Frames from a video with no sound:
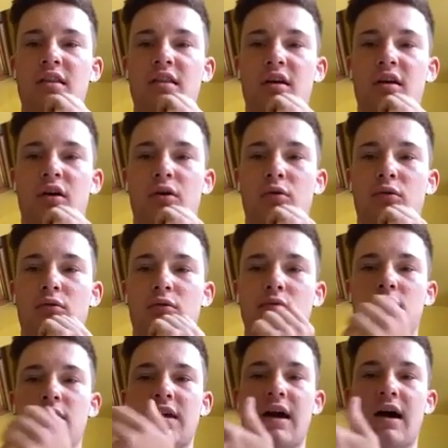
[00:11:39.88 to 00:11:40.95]
So
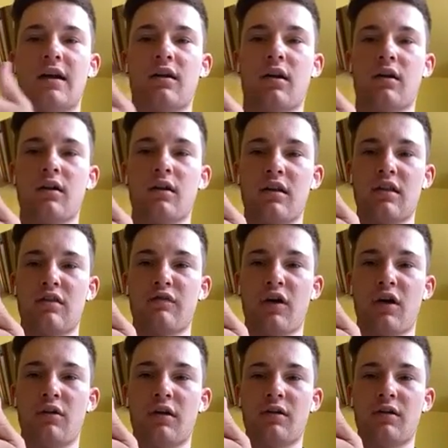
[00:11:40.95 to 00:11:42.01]
he had it on his
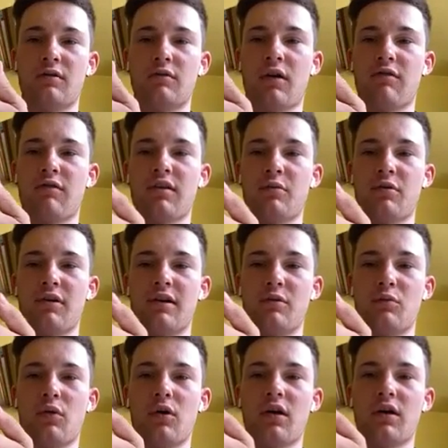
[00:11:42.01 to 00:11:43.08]
phone, and obviously we were
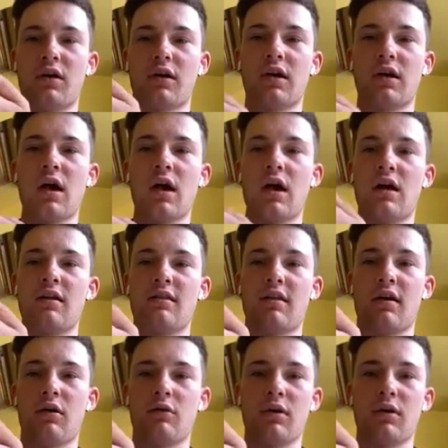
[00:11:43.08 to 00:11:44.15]
in work,
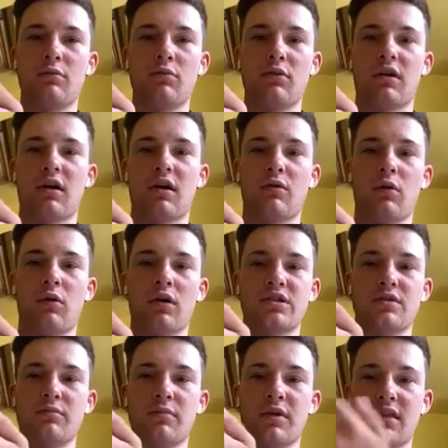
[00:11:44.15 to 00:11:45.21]
so we were kind of
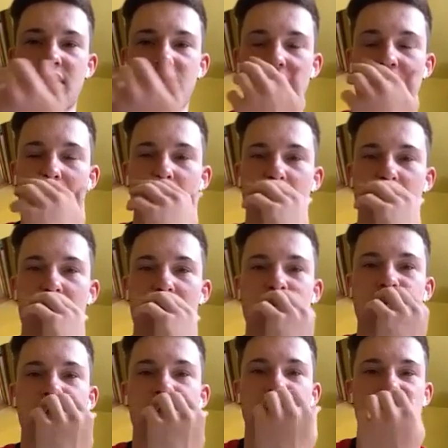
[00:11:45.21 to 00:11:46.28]
watching bits of it, and we
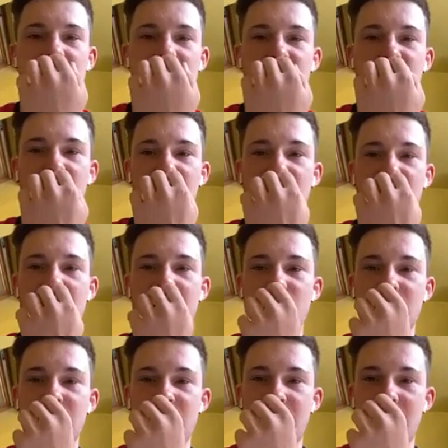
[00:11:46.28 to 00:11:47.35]
went over to check the phone, and
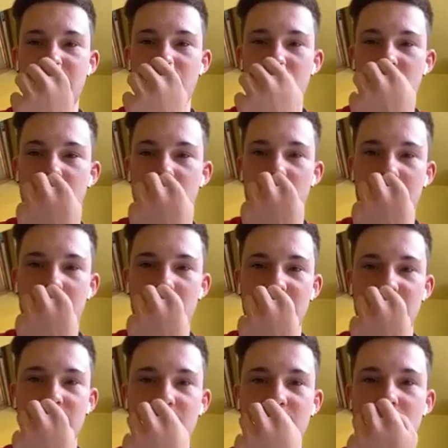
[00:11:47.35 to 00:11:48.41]
everyone in the stadium was crying, and
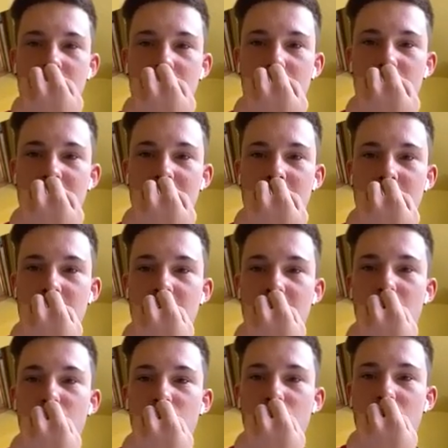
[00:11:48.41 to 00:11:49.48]
we didn't
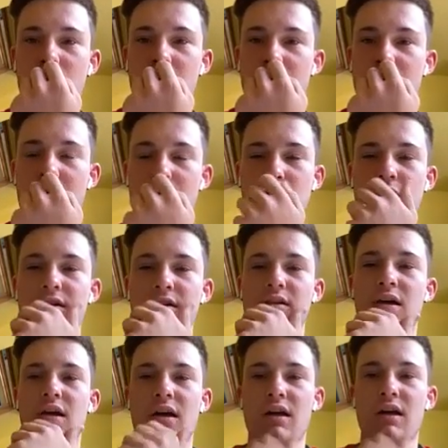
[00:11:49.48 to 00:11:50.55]
know what had happened,
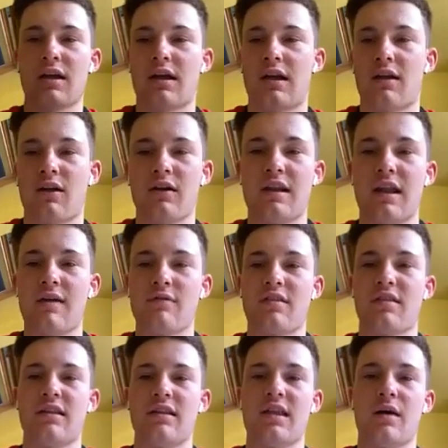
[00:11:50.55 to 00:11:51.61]
like, and I had never
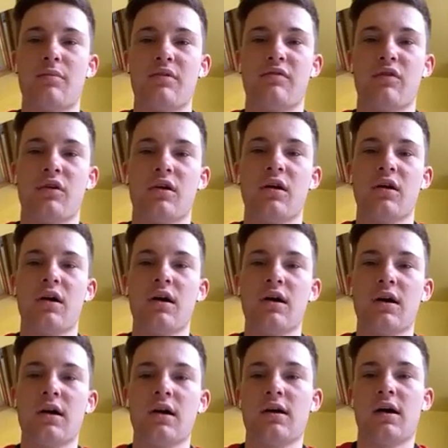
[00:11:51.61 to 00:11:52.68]
seen that before.
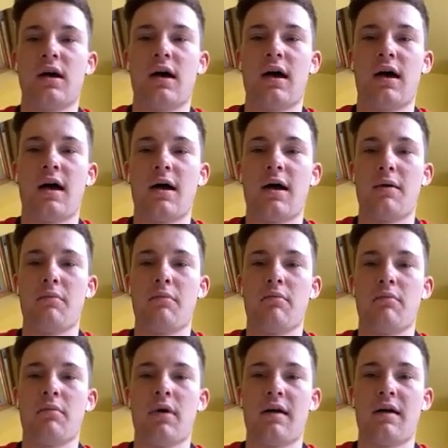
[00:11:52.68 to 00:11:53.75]

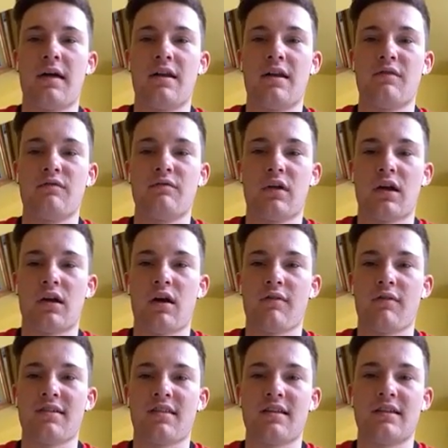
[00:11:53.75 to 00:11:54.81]
And then
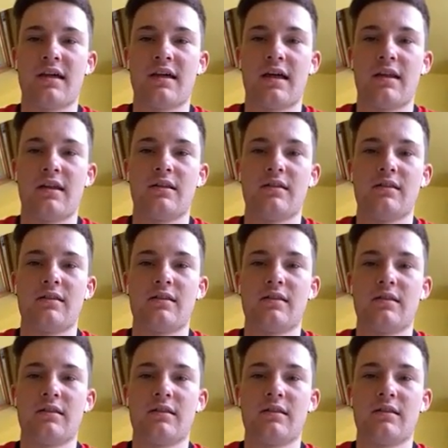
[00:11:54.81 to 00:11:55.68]
obviously then